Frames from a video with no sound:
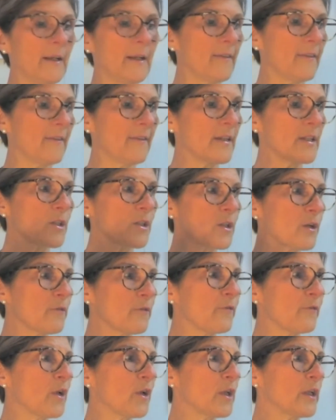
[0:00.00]
and things
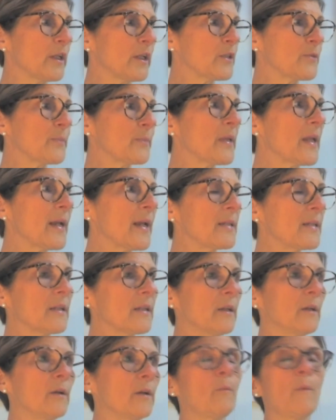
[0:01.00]
start falling into place
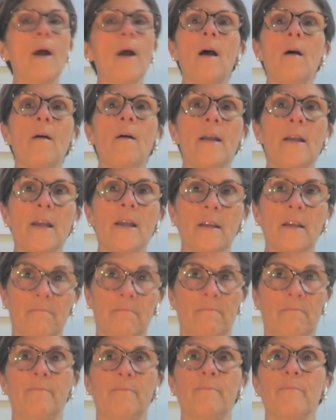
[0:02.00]
that, wow,
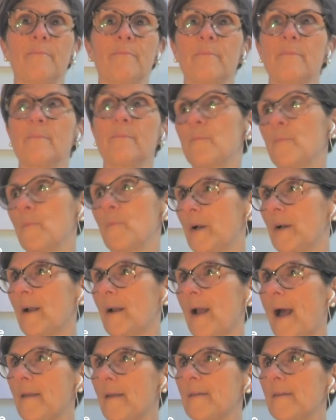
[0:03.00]

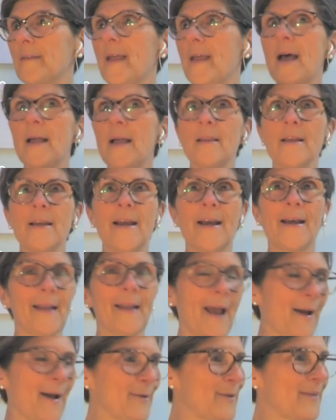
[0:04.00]
how did that land?
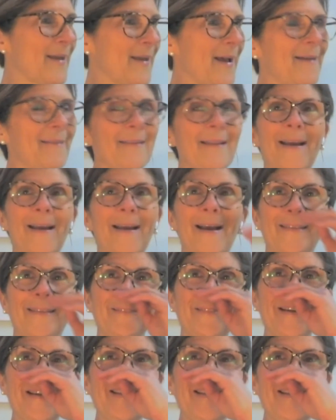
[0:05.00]
How did that land? Right?